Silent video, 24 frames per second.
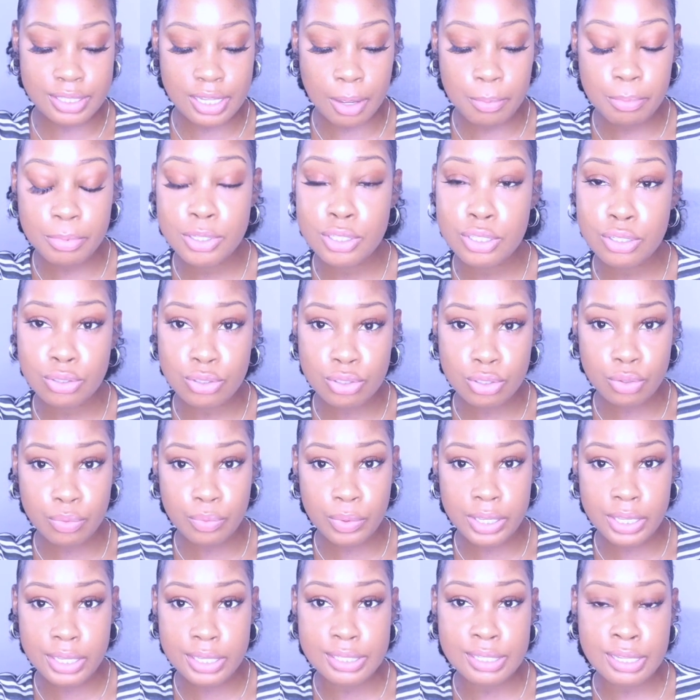Up until 2
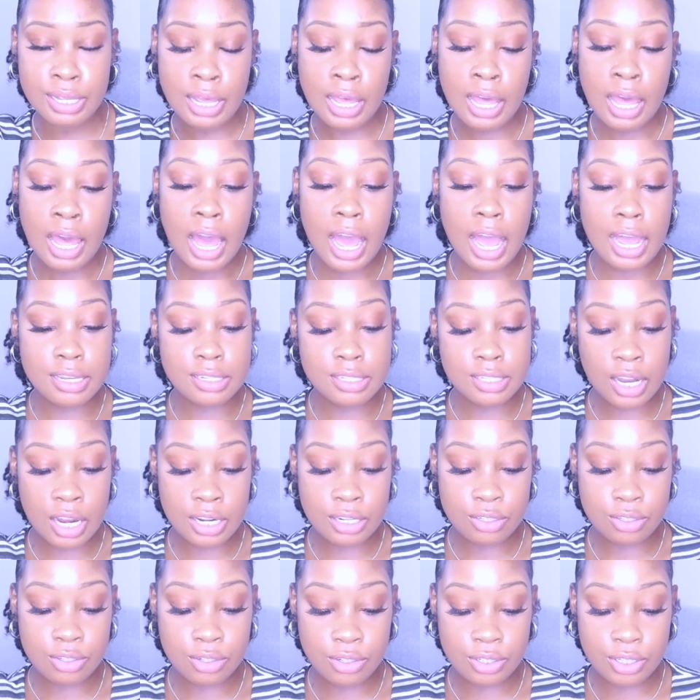weeks, I
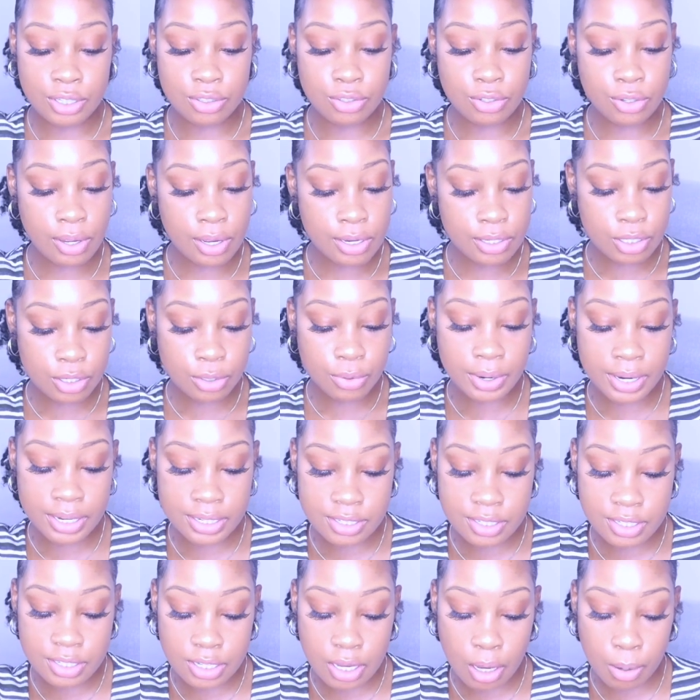started doing the 300
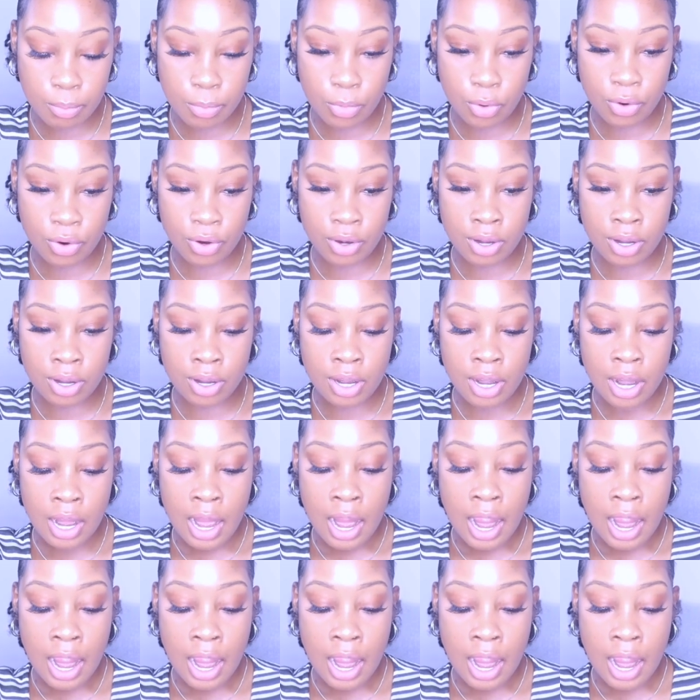questions or more.